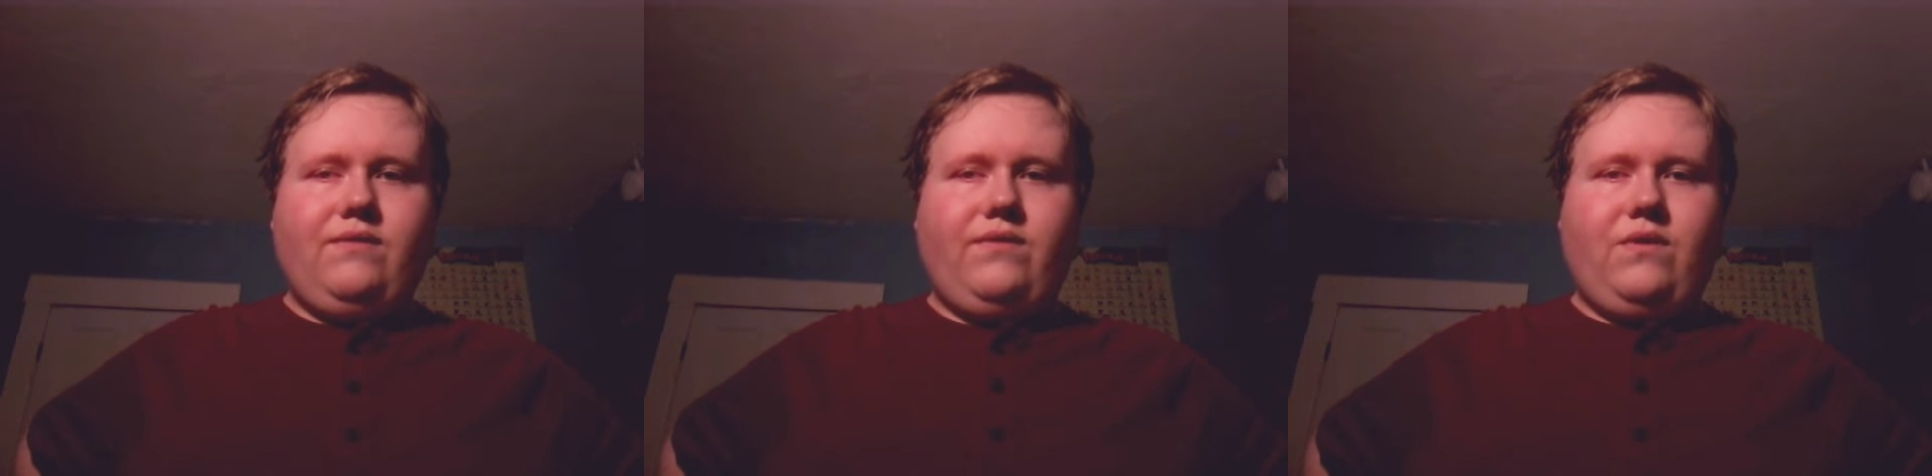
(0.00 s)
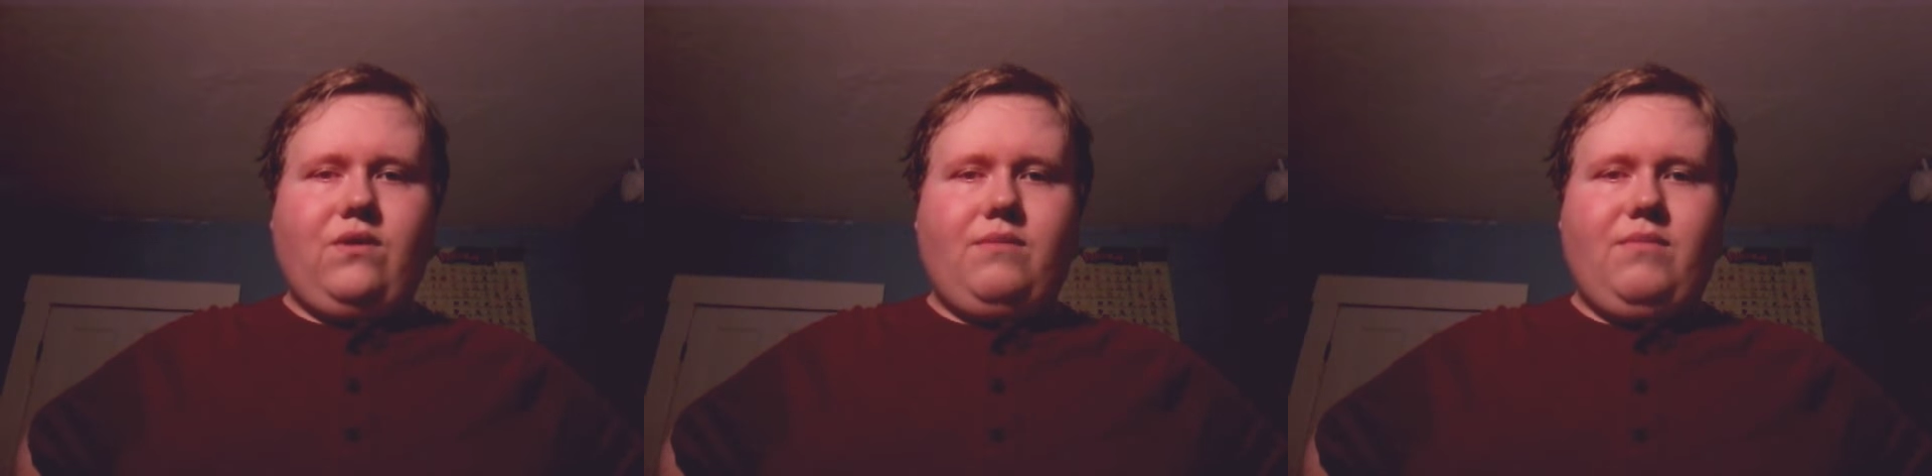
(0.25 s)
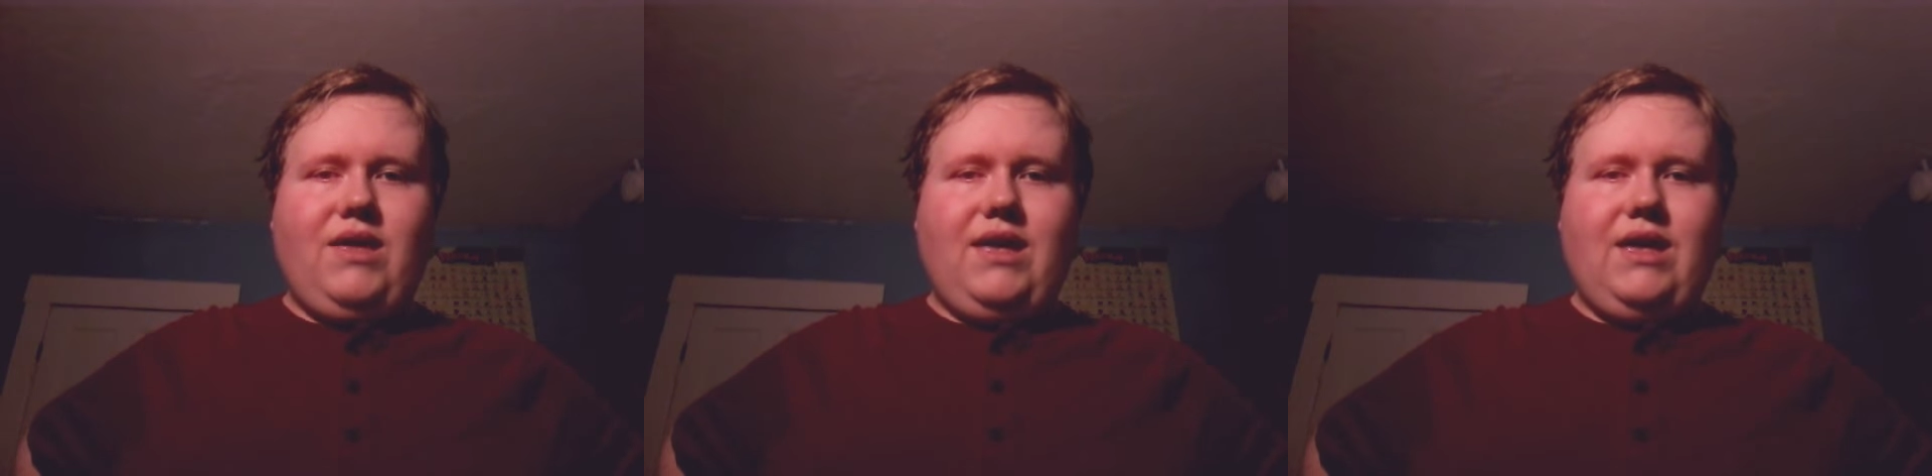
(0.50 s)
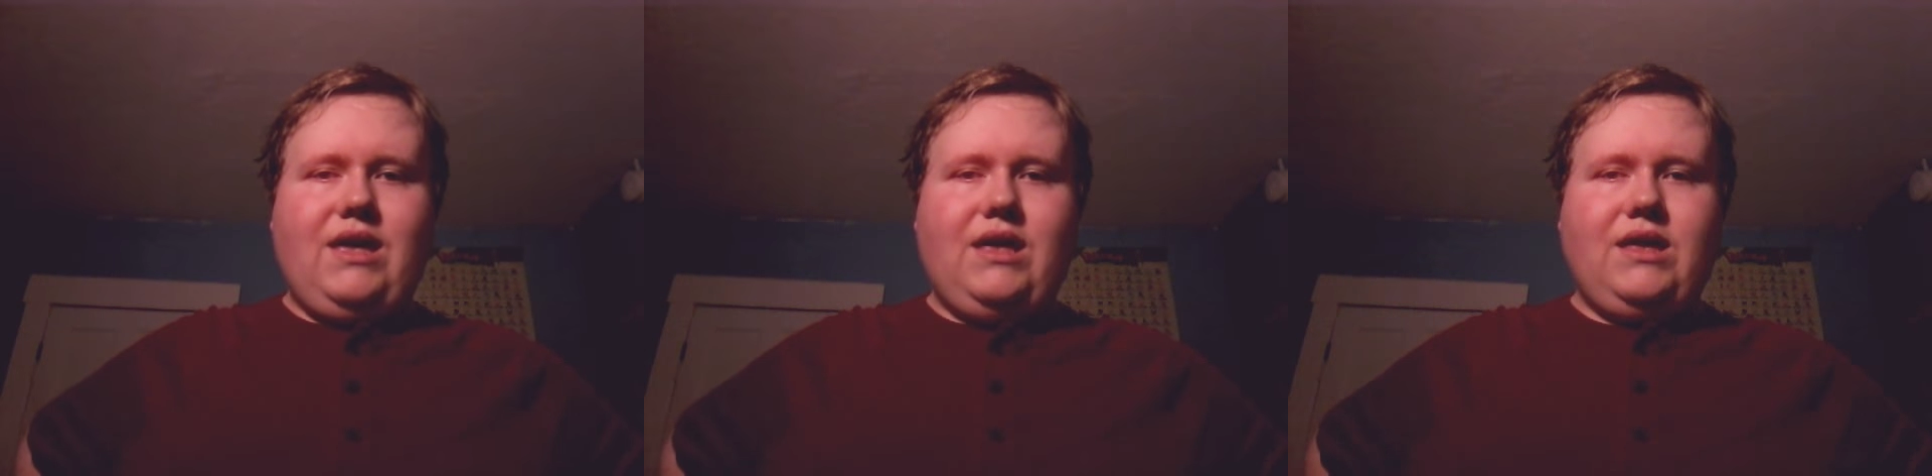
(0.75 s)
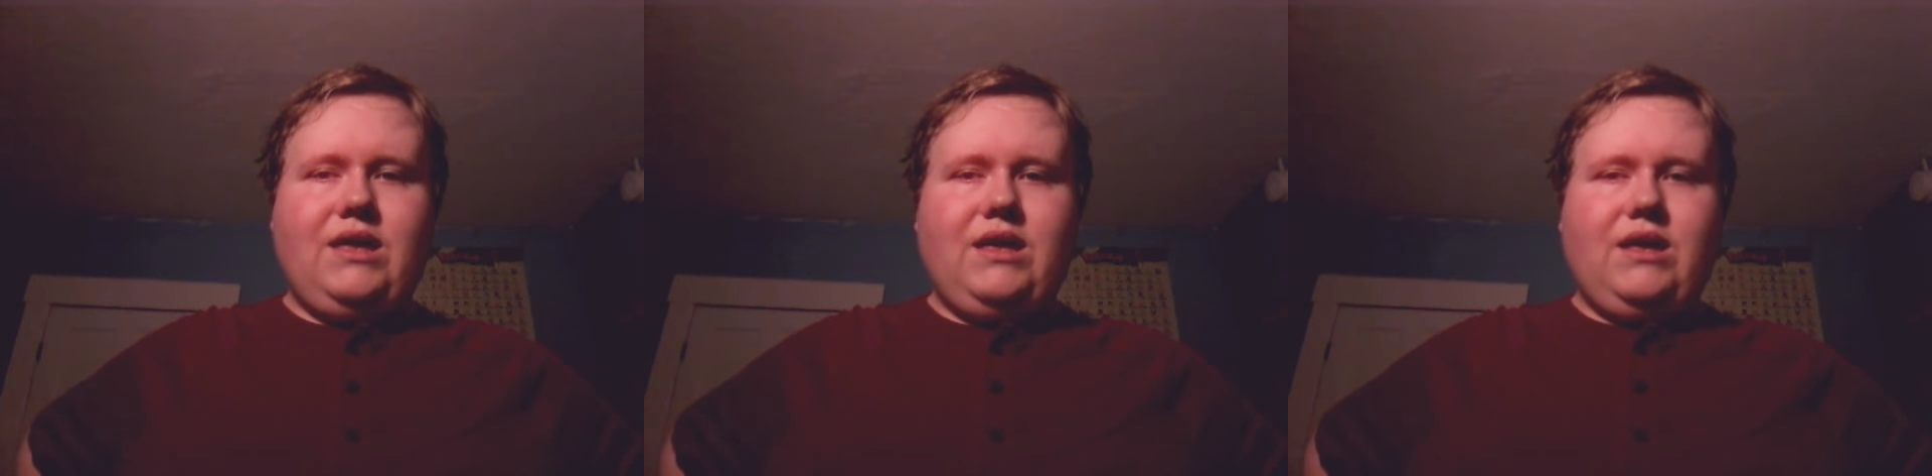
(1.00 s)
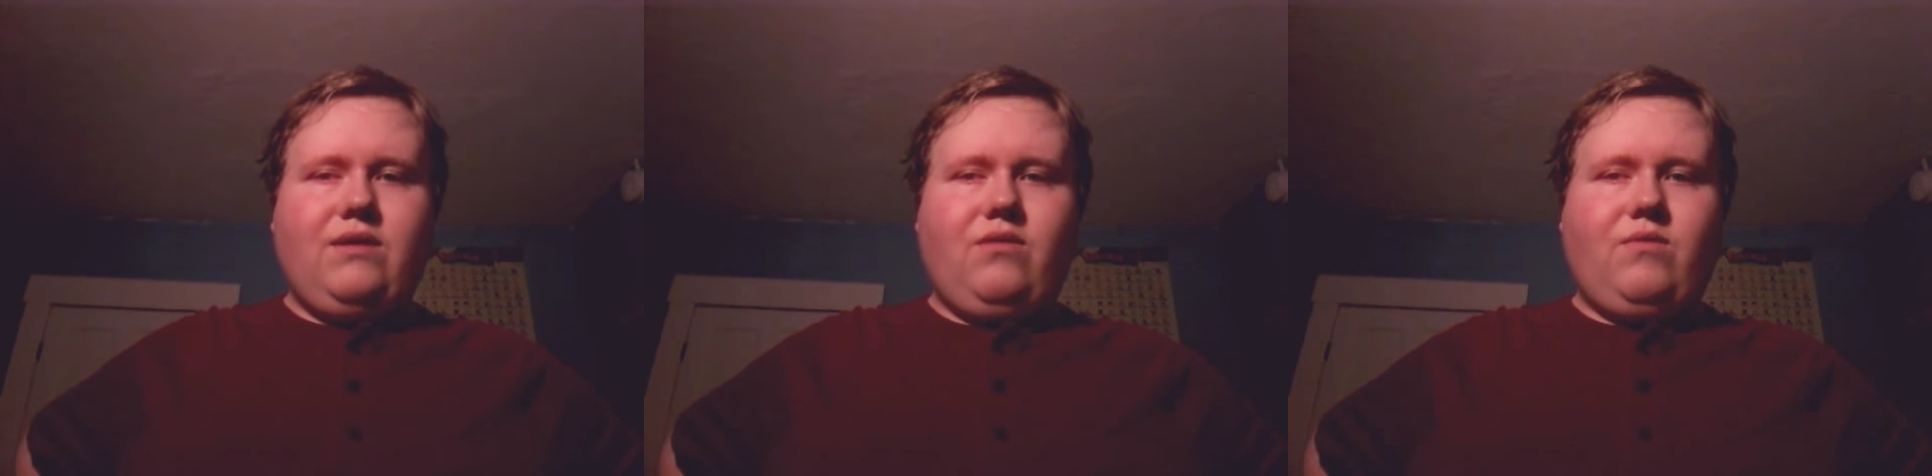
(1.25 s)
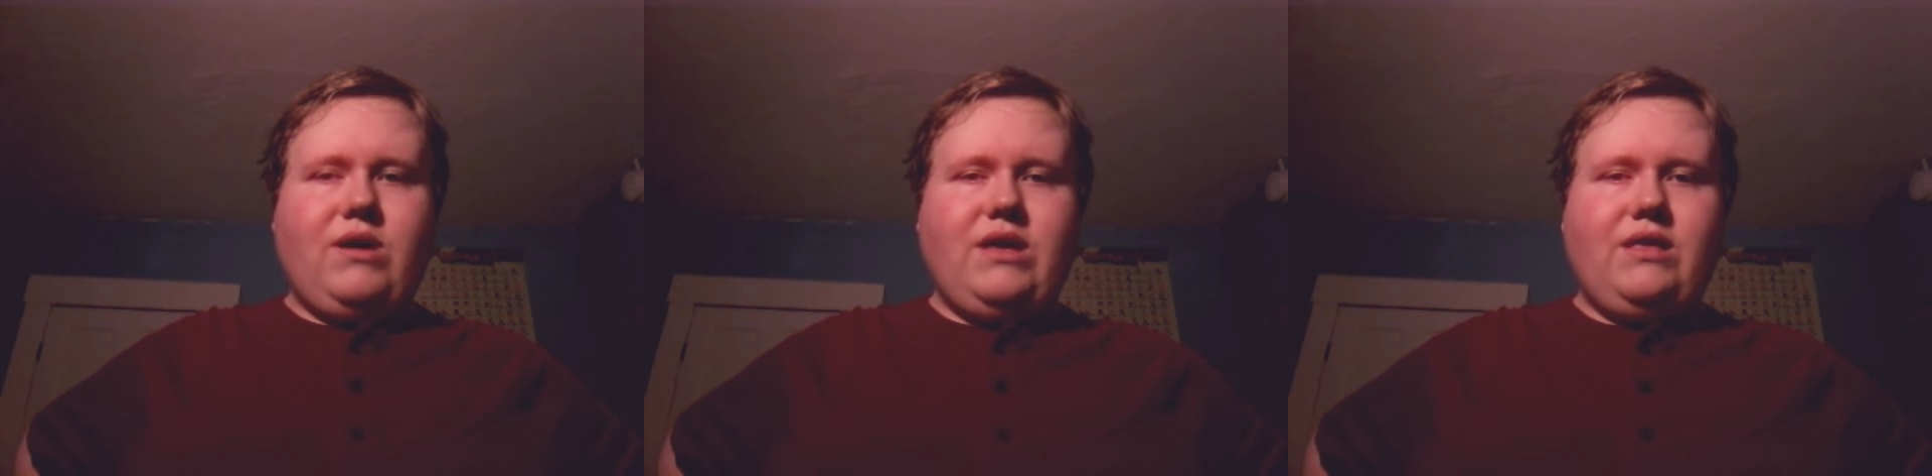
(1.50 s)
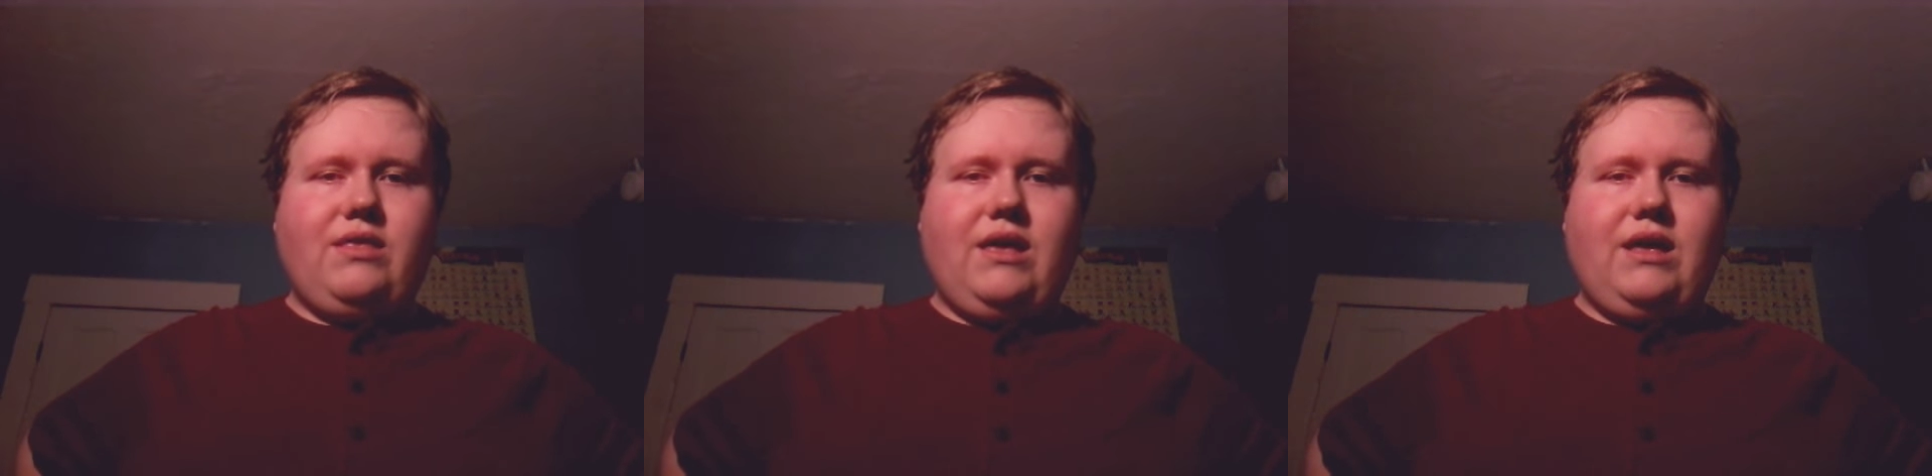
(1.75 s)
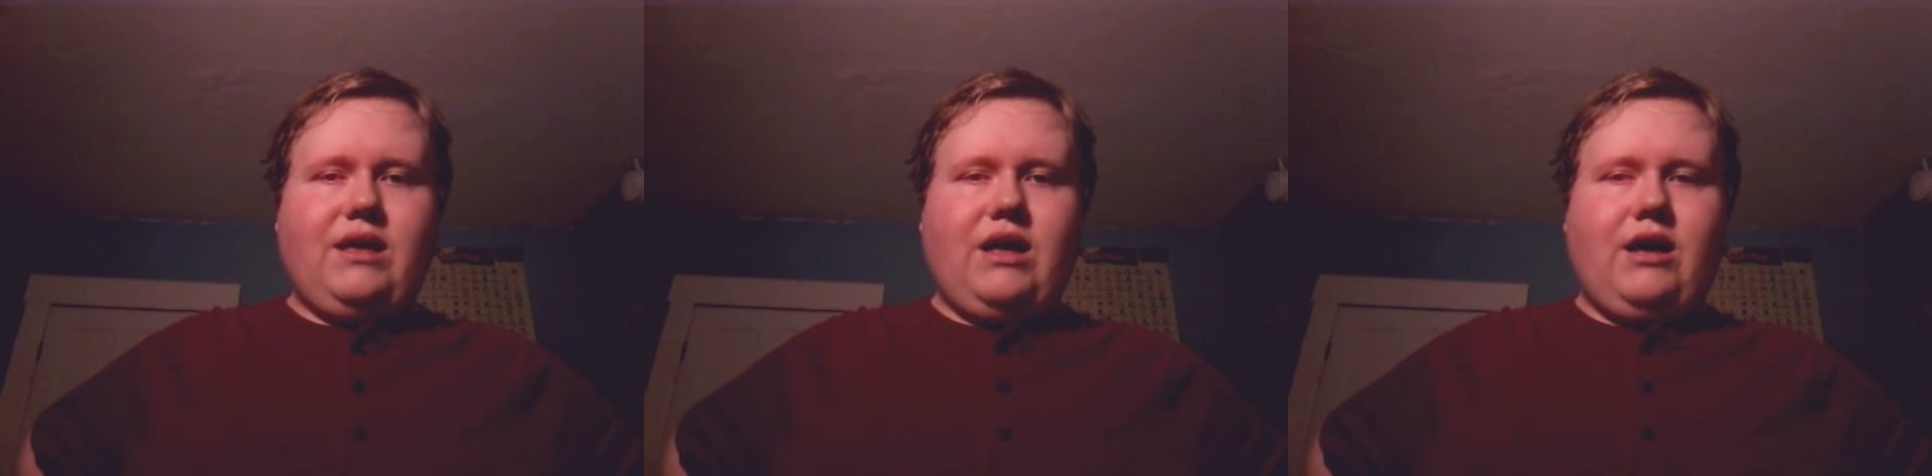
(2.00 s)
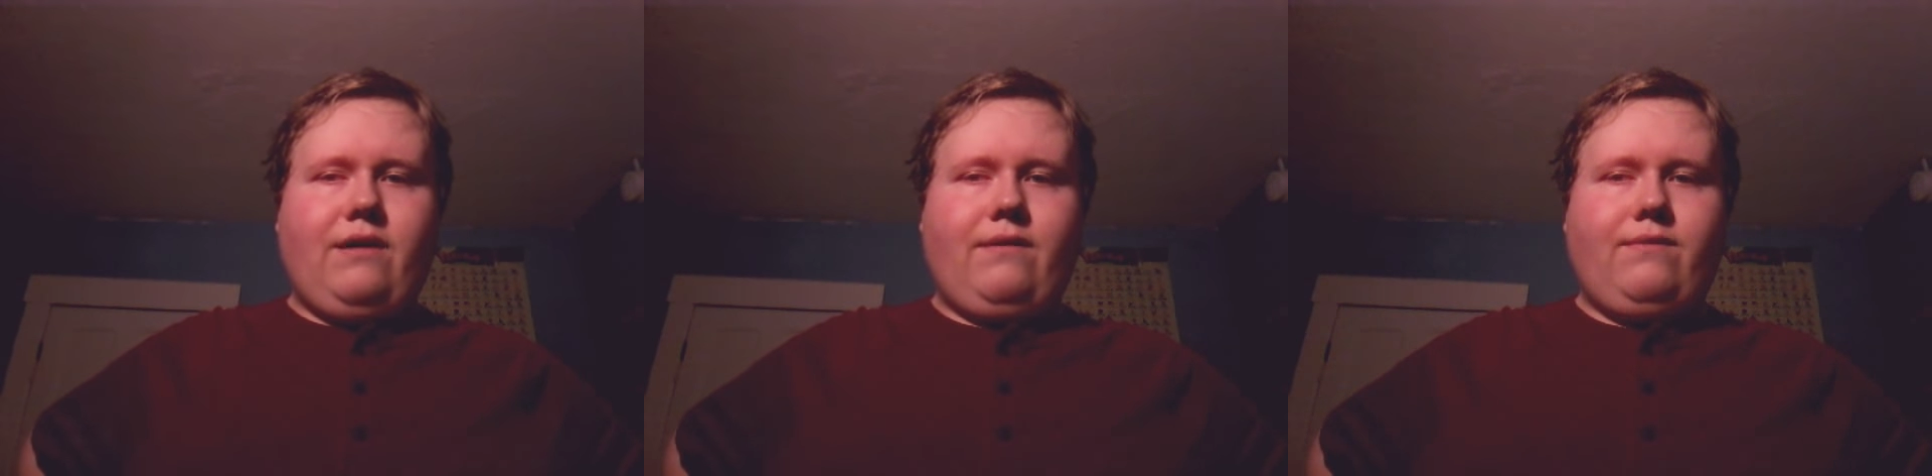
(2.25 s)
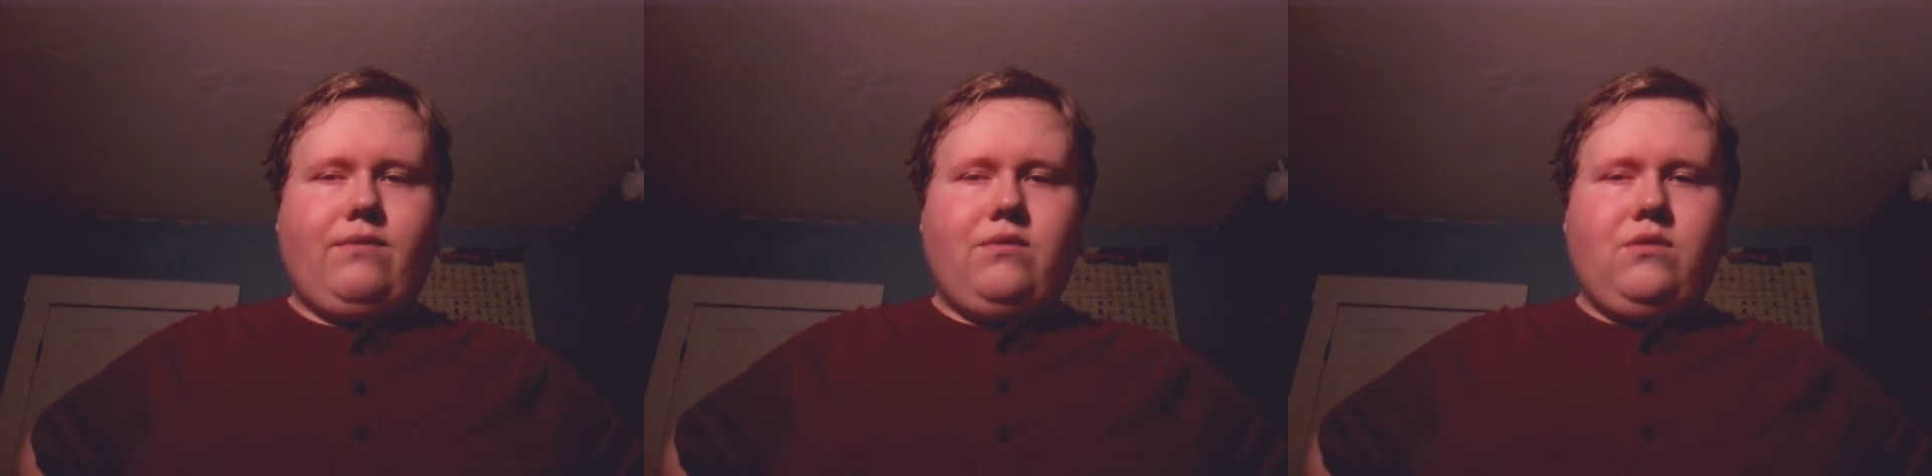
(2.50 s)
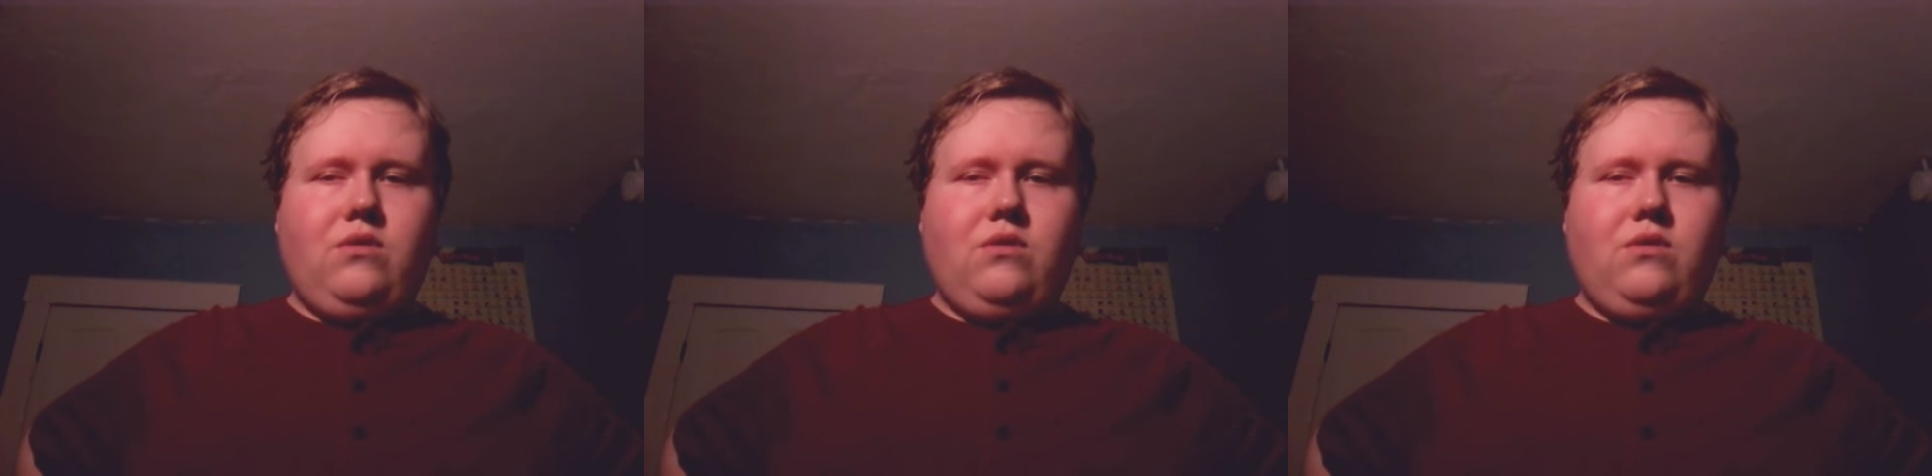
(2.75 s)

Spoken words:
for me or what you think of